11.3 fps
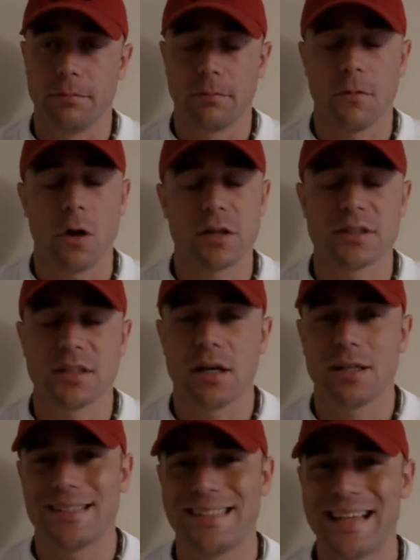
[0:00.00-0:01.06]
Arkansas
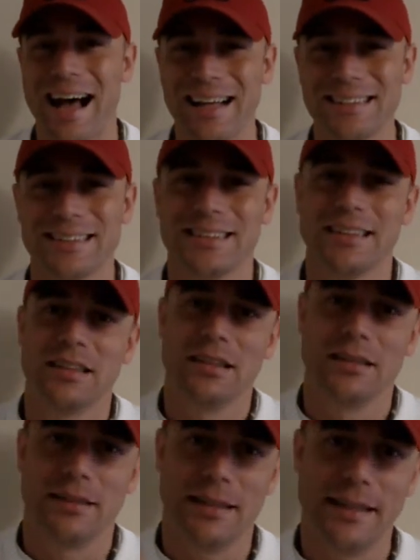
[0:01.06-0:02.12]
is not
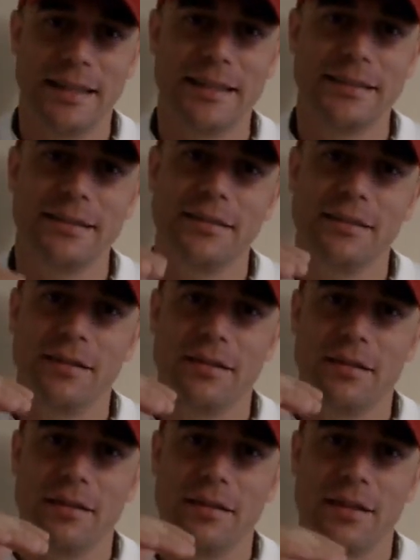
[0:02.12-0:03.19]
in
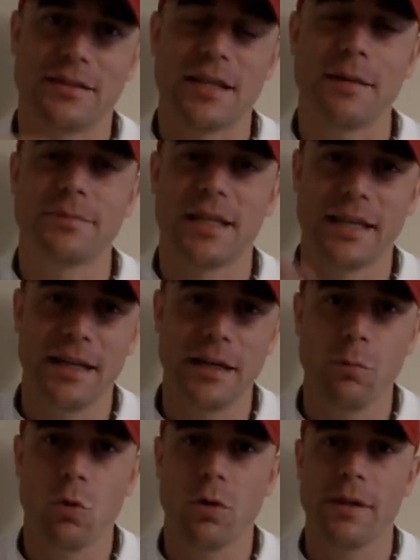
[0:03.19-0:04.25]
the top 10
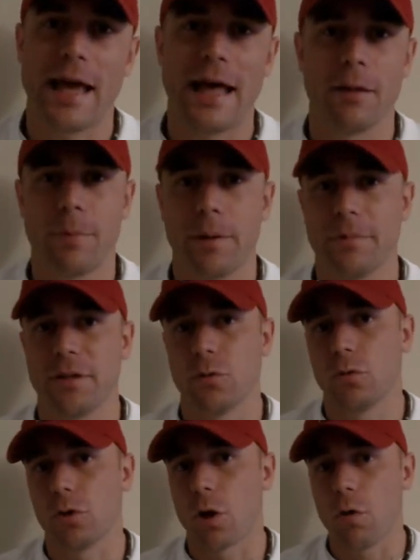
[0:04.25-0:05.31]
anymore, that Alabama
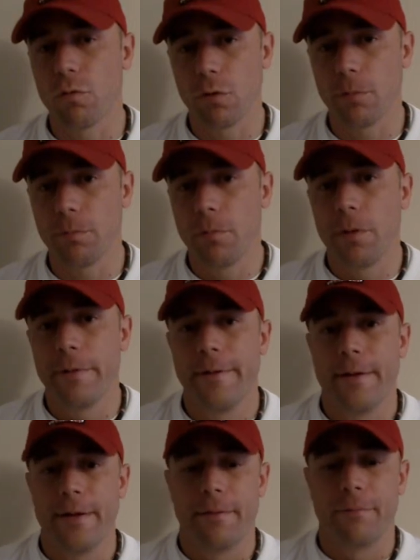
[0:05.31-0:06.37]
don't look over them,
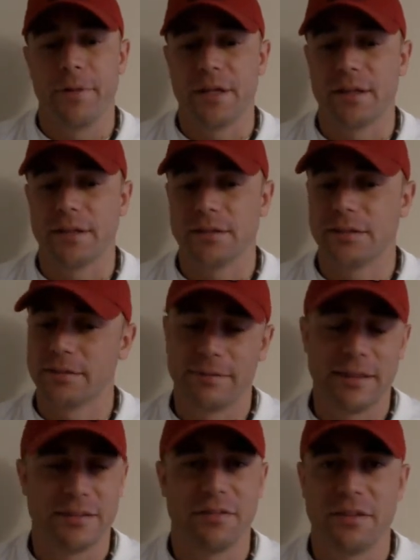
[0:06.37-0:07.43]
because
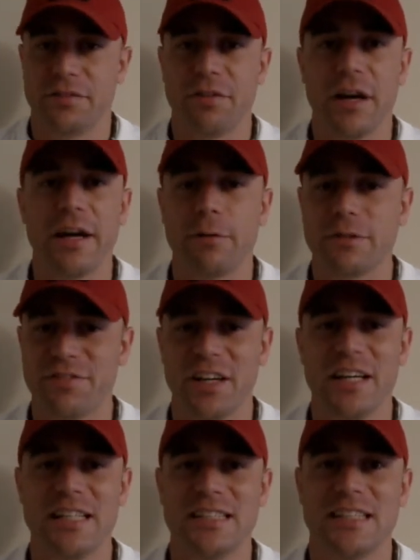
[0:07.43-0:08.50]
it was very
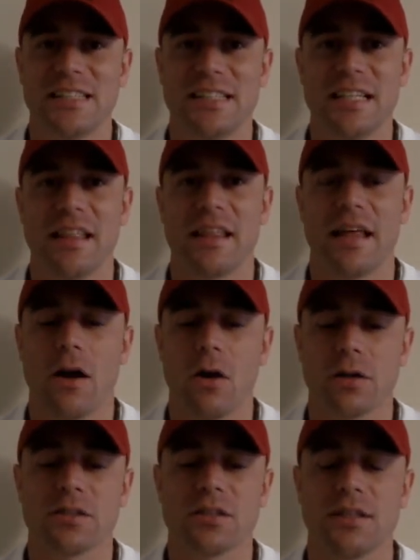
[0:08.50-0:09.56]
easy to see that
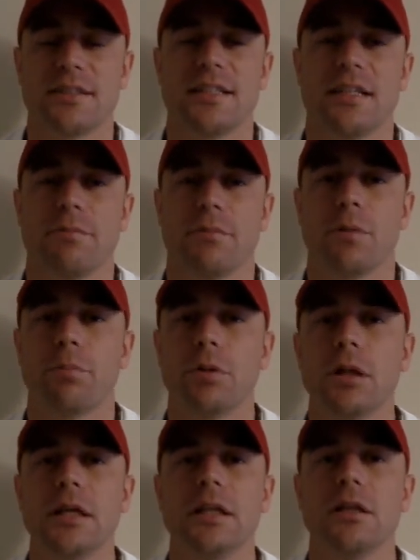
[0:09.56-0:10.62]
Arkansas team
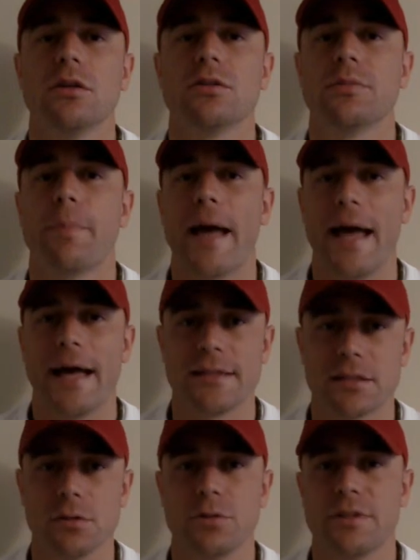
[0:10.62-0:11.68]
completely looked
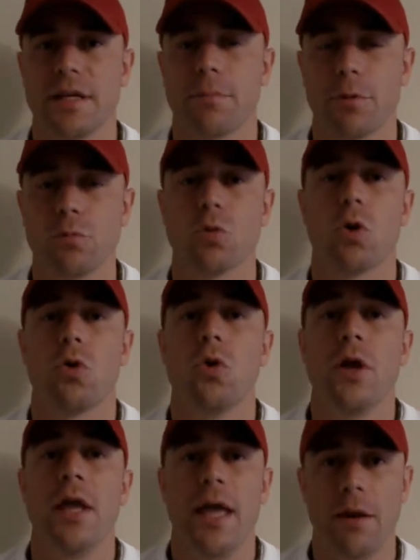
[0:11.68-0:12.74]
past Louisiana Monroe
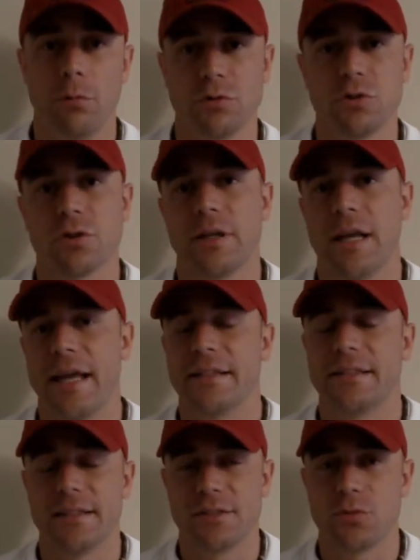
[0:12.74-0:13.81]
and was looking ahead
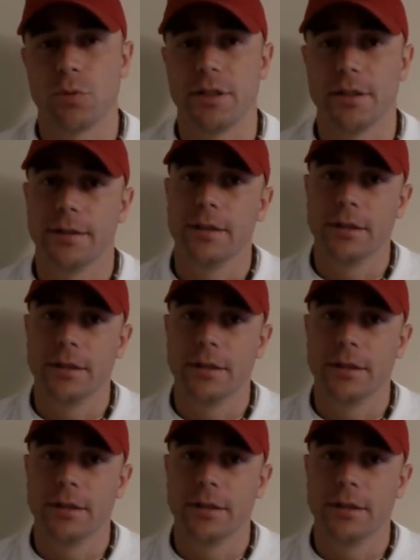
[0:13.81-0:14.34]
to this week.